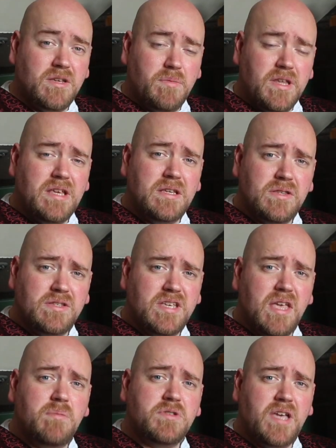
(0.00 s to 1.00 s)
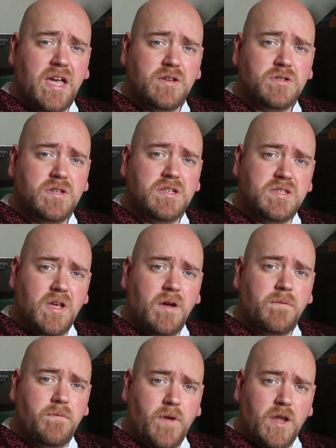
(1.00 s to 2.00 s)
up leading the team to actually
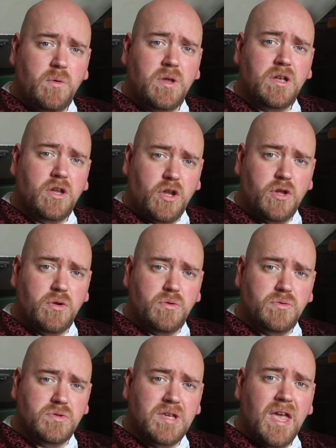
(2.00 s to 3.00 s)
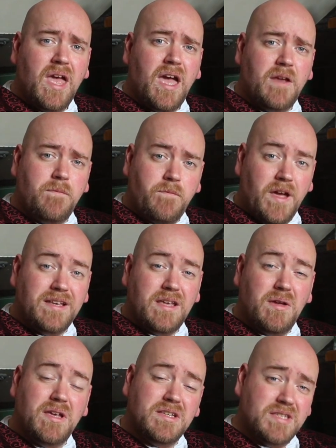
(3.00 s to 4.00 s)
start following clues and find
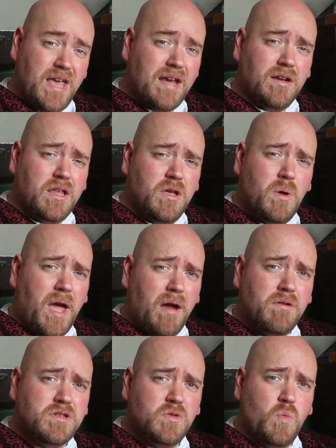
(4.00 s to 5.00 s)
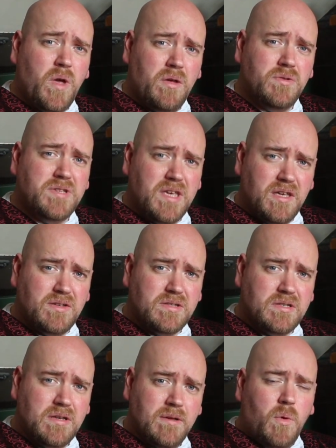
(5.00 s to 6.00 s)
out exactly who Harrison Wells
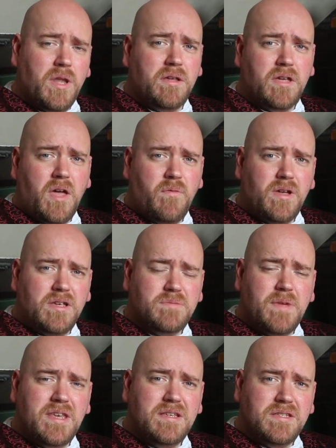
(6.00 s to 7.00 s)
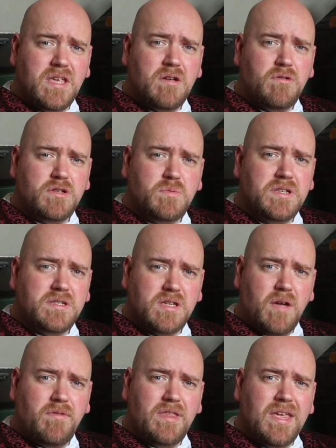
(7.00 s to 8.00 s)
is. While uncovering his many secrets, we
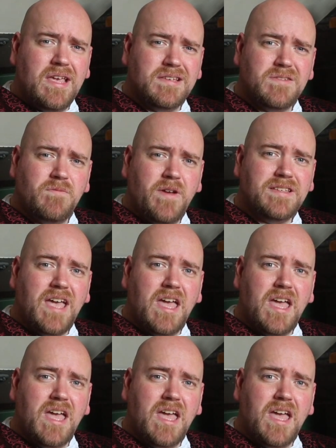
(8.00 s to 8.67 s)
discover that he is in fact